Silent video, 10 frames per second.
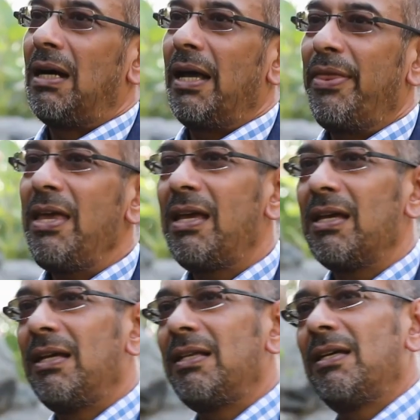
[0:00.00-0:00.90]
I
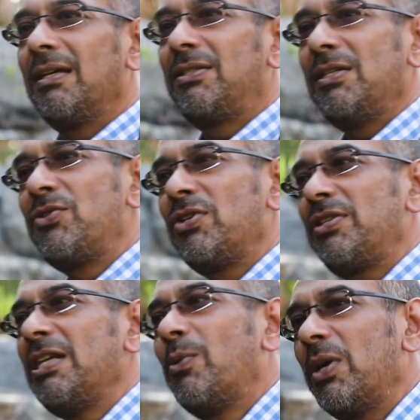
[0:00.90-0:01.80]
think it's an
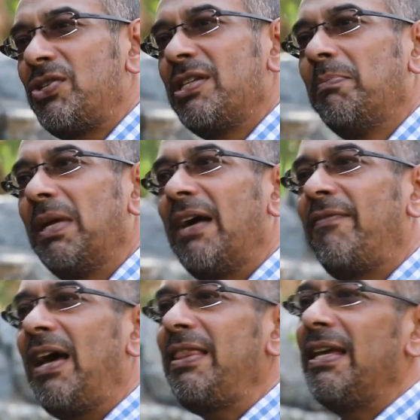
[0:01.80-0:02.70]
interesting question, but
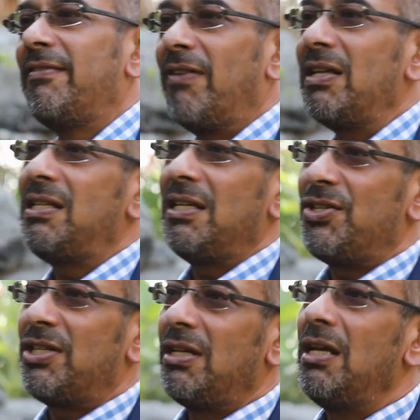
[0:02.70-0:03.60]
I've had the
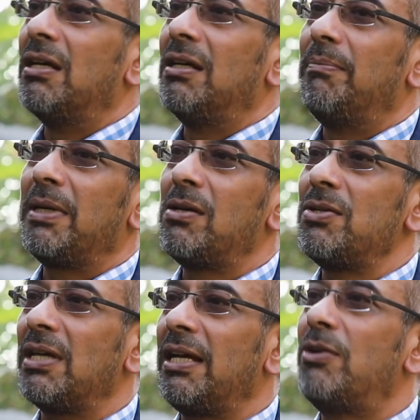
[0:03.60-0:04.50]
advantage here
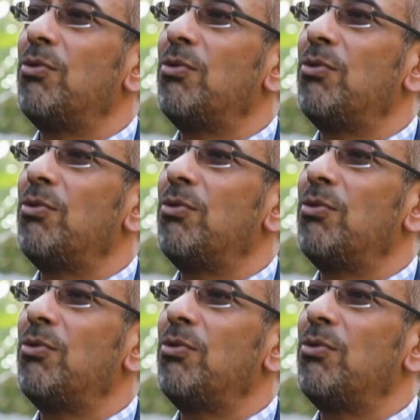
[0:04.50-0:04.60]
because I